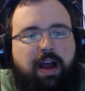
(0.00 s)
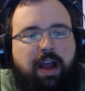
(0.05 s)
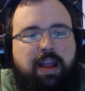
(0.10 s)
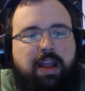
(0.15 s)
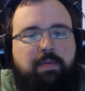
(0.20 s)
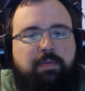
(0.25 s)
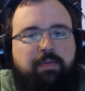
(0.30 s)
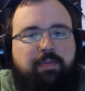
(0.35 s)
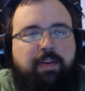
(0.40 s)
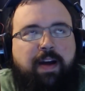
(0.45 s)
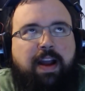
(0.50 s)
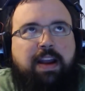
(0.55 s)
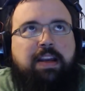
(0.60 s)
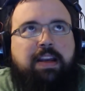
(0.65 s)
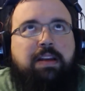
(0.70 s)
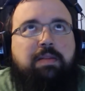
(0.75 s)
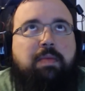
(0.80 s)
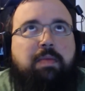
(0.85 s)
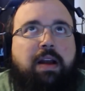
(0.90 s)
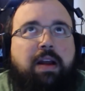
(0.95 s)
I am
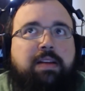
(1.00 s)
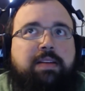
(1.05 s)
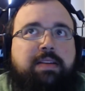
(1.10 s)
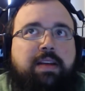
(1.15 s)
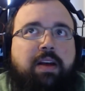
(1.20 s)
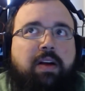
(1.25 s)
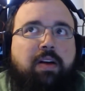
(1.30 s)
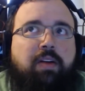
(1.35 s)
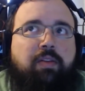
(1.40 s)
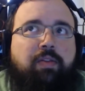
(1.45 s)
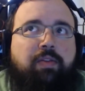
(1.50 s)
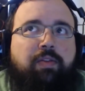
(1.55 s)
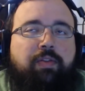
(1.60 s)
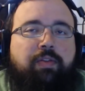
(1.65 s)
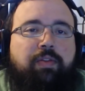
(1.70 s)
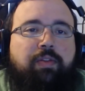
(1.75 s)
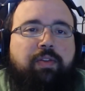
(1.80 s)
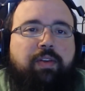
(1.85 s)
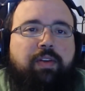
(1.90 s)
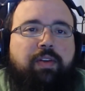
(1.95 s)
finding
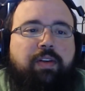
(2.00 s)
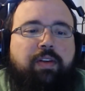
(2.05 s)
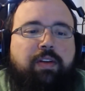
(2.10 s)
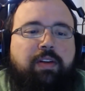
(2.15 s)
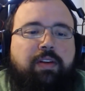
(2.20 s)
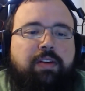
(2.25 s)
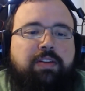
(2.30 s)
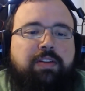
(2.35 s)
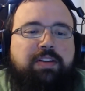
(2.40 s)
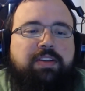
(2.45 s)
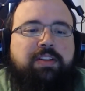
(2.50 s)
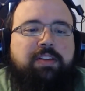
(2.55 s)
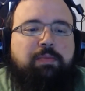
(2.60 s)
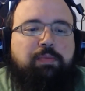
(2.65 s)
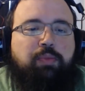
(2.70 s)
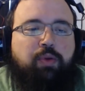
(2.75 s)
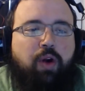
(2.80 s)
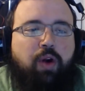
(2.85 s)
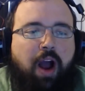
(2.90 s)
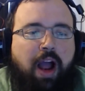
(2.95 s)
myself
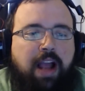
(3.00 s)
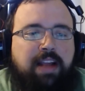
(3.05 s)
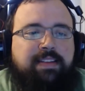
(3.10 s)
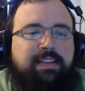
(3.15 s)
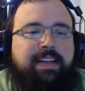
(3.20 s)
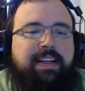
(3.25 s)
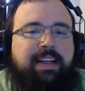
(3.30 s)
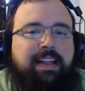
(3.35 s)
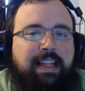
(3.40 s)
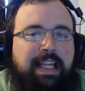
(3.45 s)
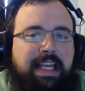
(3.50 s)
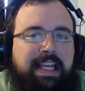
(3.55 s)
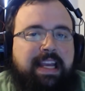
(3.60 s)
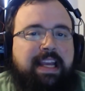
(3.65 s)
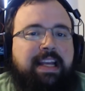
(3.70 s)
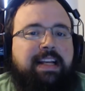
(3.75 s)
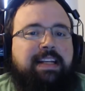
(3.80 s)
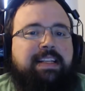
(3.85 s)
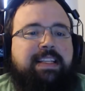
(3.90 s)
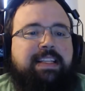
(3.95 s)
surprisingly
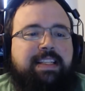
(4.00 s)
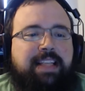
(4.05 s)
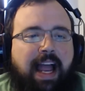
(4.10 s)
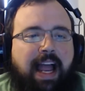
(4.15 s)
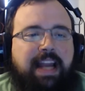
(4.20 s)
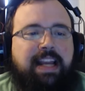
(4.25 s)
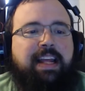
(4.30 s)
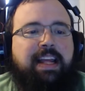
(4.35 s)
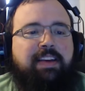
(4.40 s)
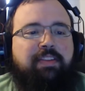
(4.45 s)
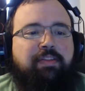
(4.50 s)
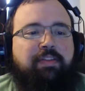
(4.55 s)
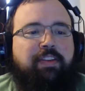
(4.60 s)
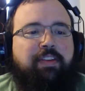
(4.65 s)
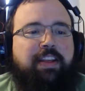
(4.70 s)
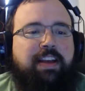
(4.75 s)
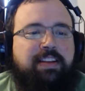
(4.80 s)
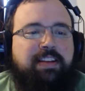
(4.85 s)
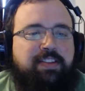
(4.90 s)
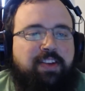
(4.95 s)
excited for
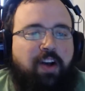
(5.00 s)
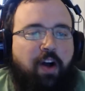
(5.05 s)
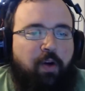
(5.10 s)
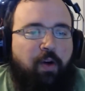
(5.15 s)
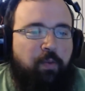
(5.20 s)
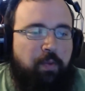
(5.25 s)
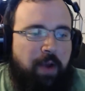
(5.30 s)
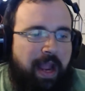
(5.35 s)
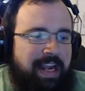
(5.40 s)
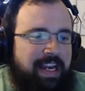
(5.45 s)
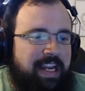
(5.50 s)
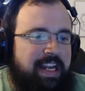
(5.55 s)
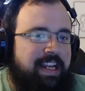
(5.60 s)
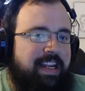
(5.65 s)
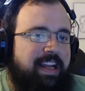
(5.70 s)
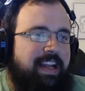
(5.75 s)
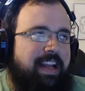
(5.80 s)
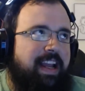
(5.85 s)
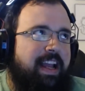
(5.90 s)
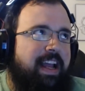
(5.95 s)
this already.